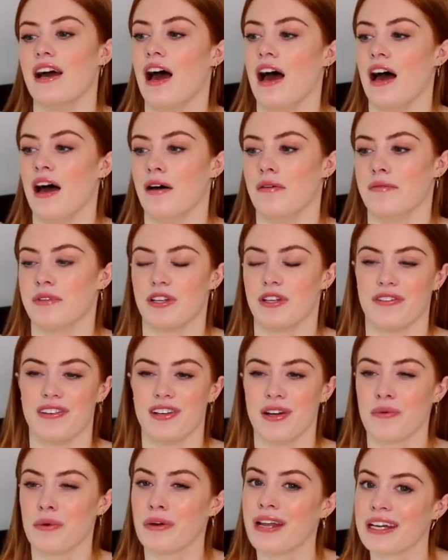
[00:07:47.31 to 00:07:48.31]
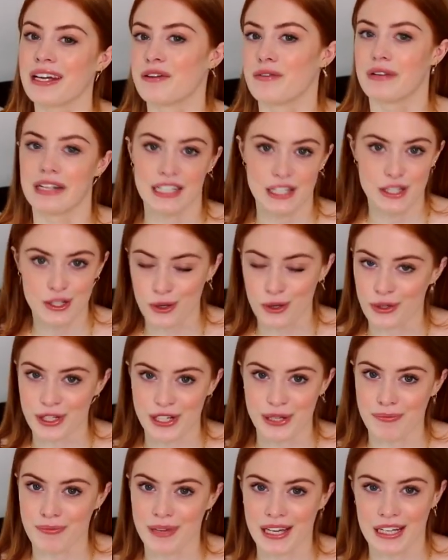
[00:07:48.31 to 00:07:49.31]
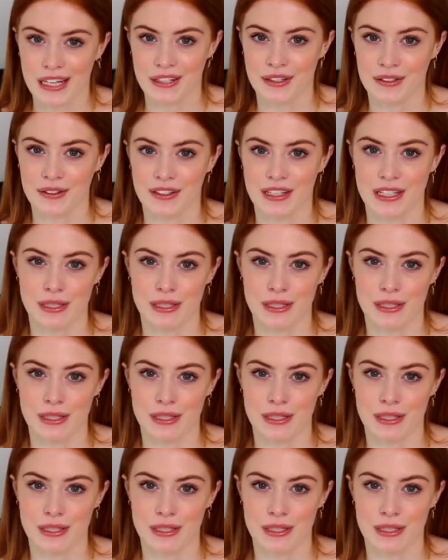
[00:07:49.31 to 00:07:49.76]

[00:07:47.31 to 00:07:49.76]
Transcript: Um, so if you don't want like a really stodgy meal,